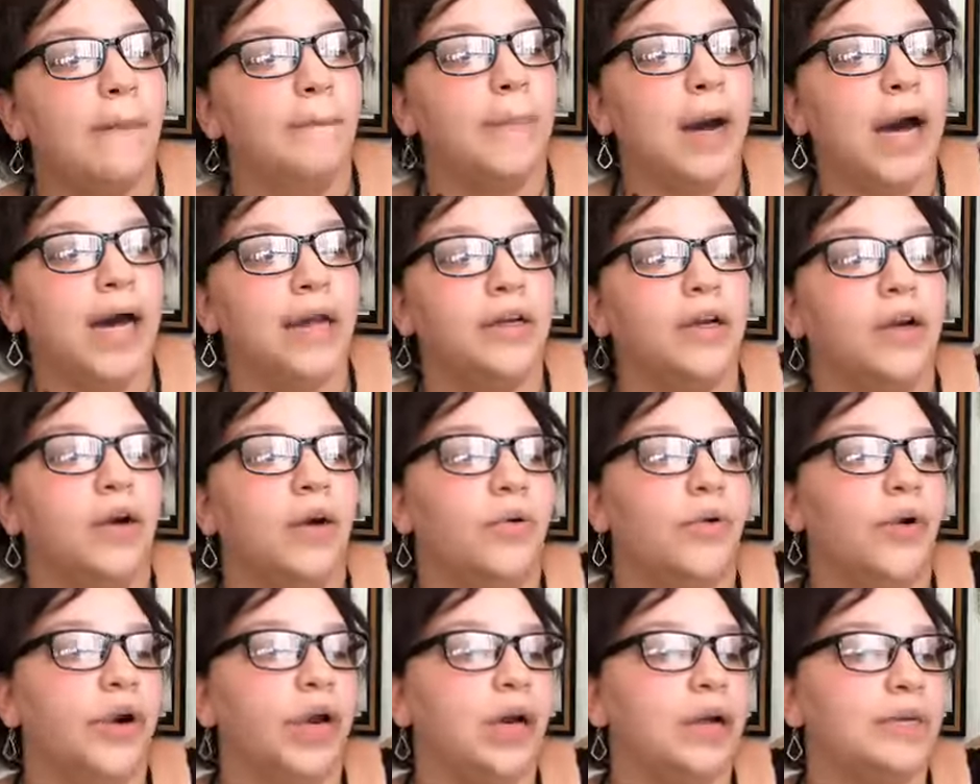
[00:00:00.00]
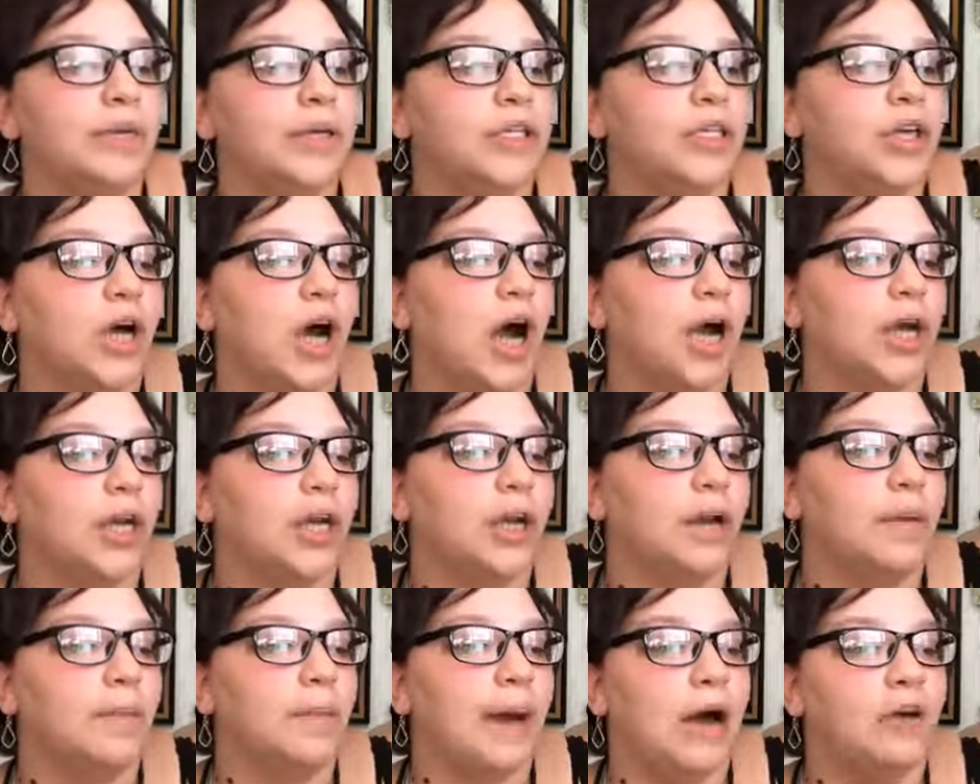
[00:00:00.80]
But we're going to be
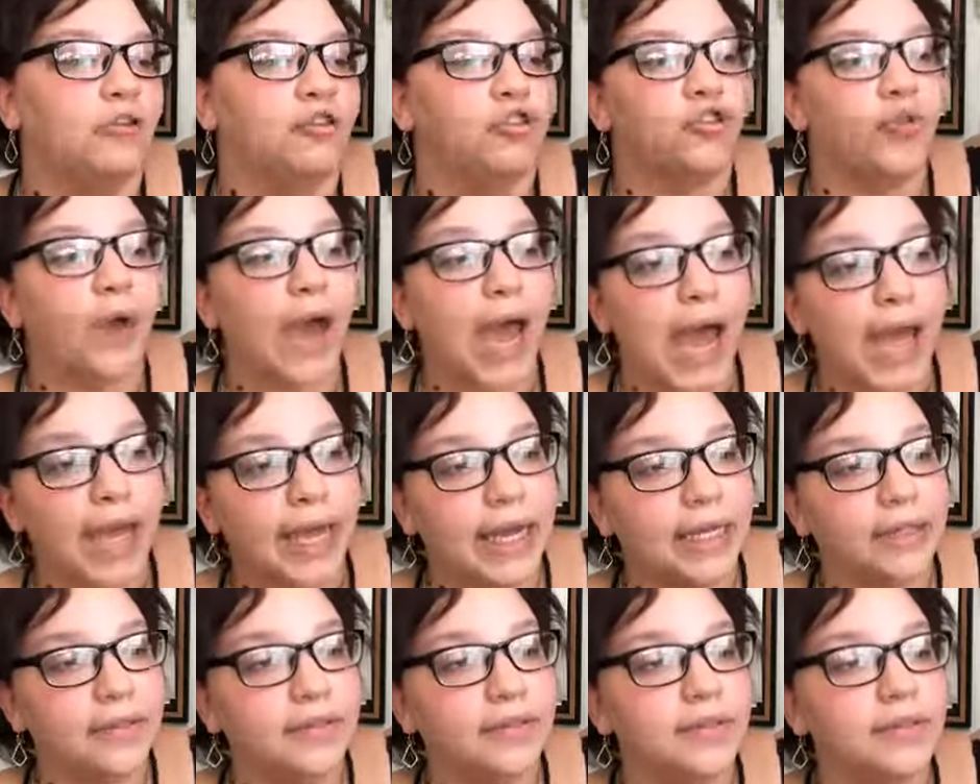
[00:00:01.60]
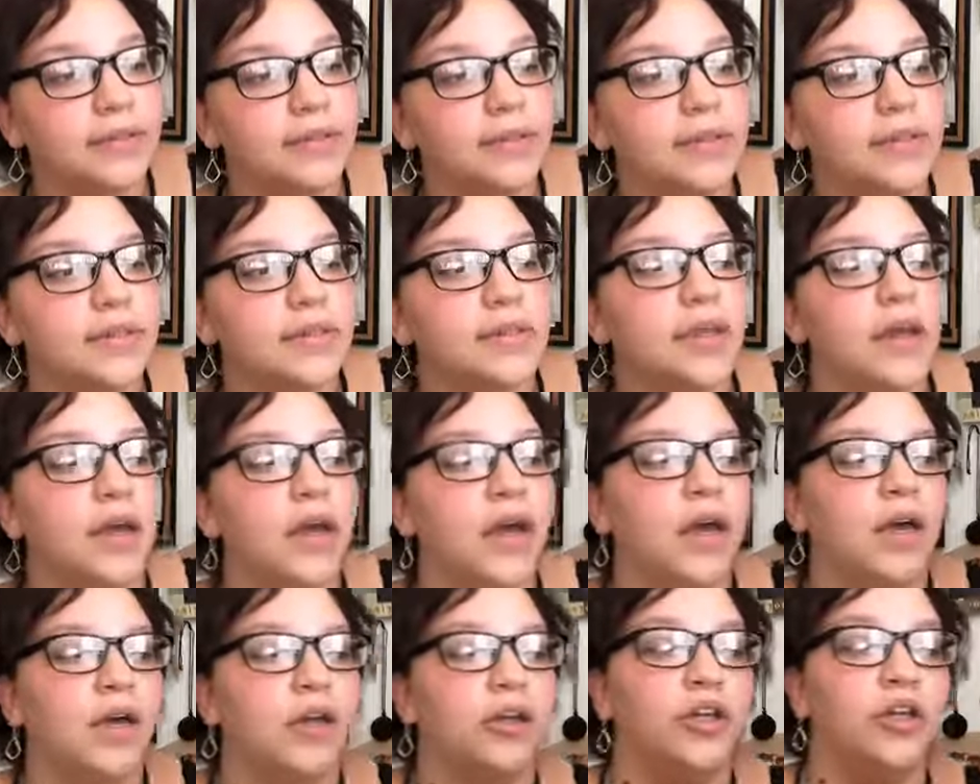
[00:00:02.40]
talking about dragons,
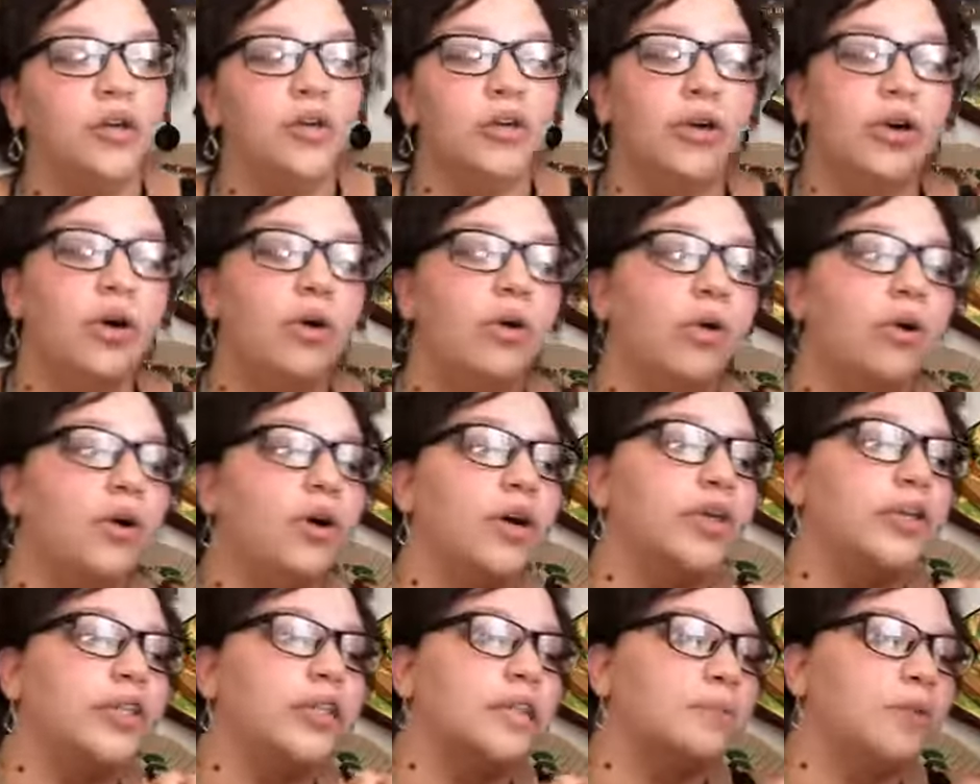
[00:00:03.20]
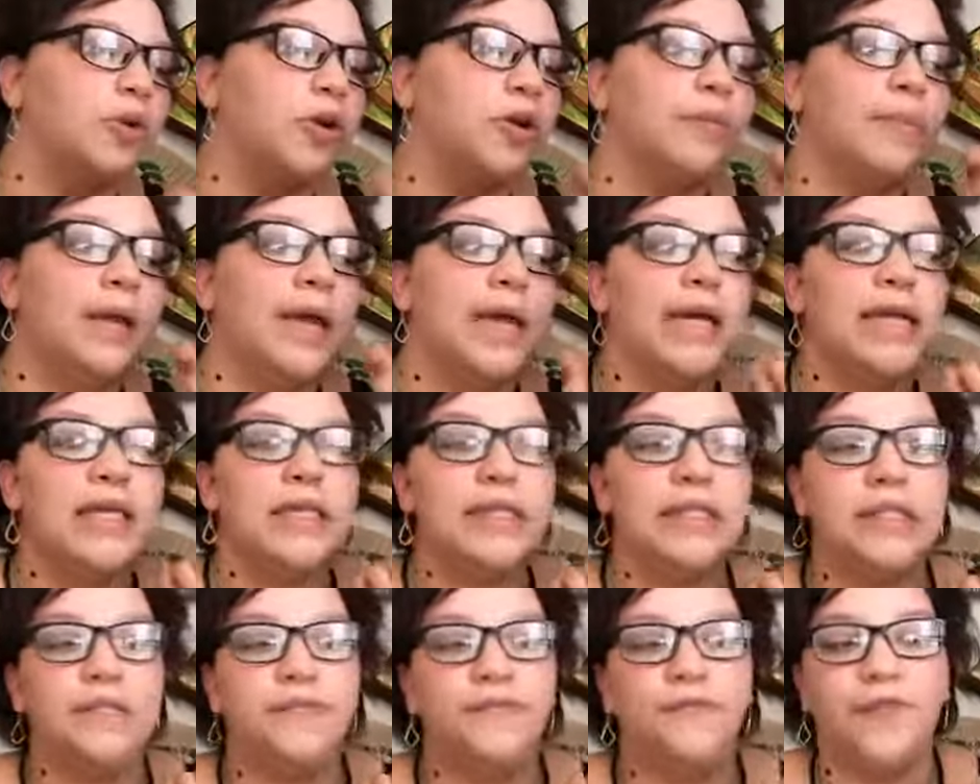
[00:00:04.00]
unicorns,
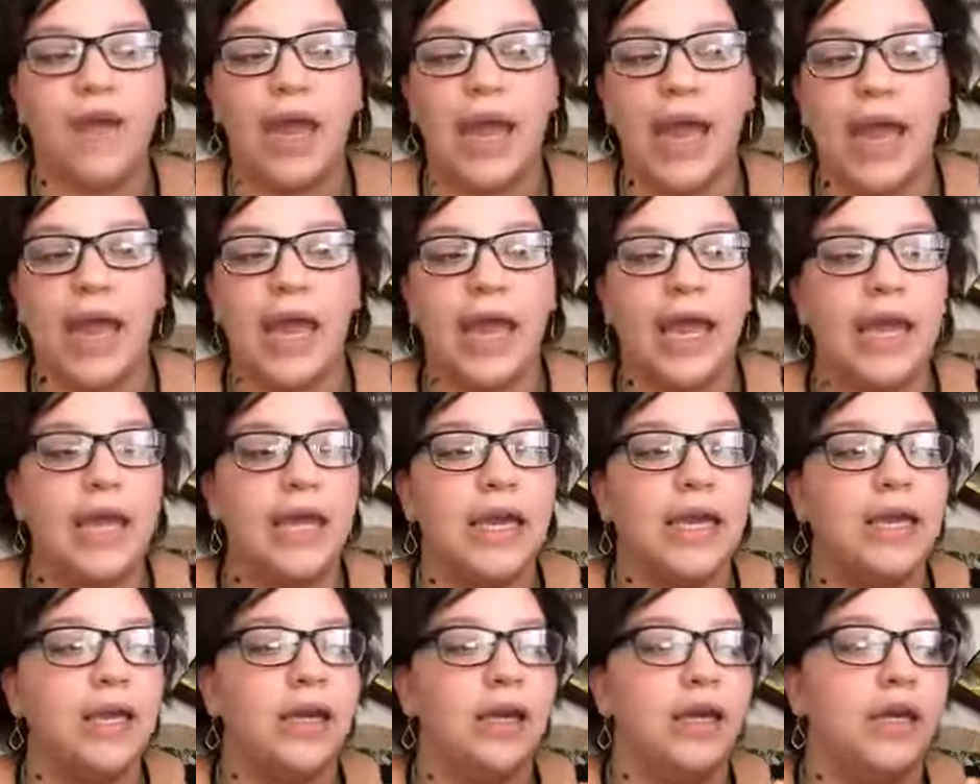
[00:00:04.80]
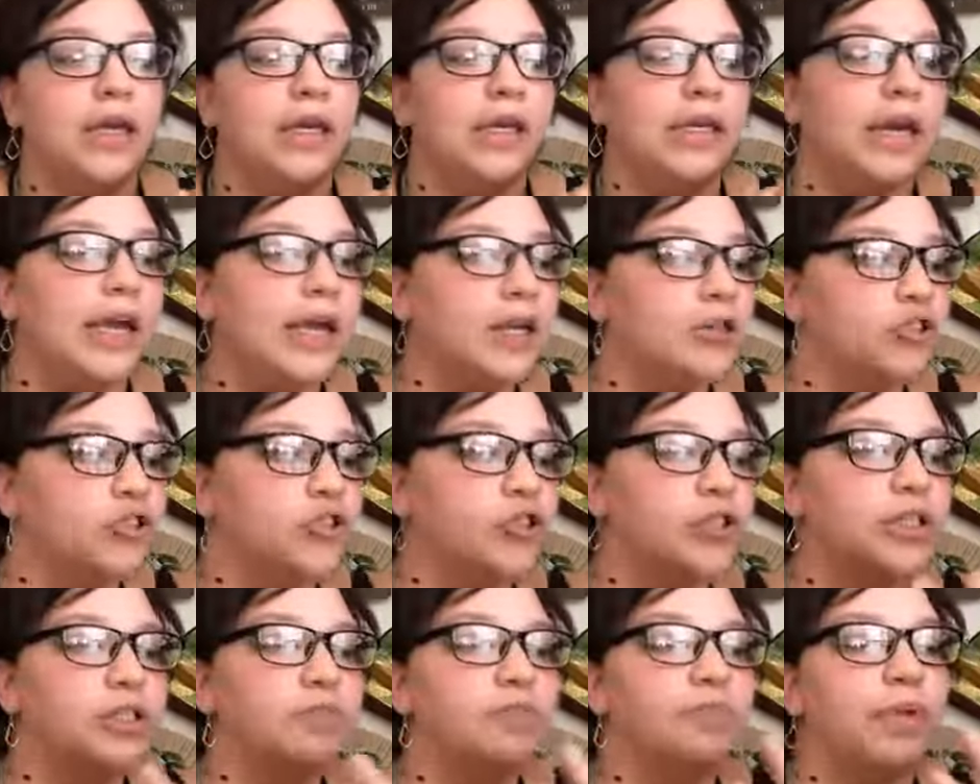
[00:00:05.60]
mermaids, fae,
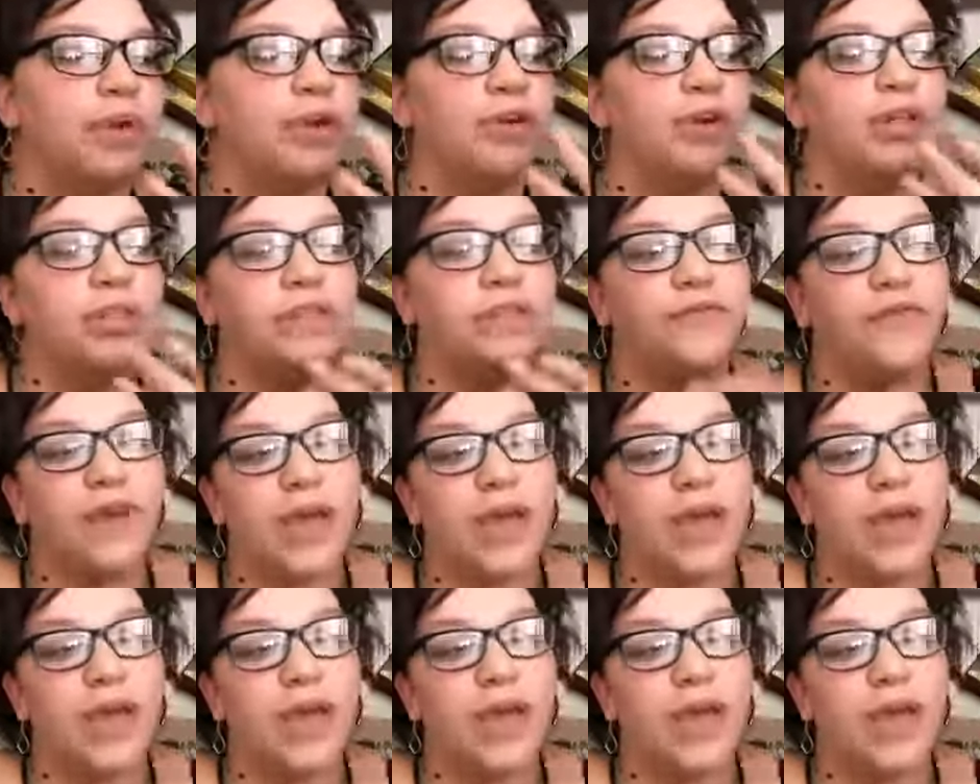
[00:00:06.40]
nature spirits,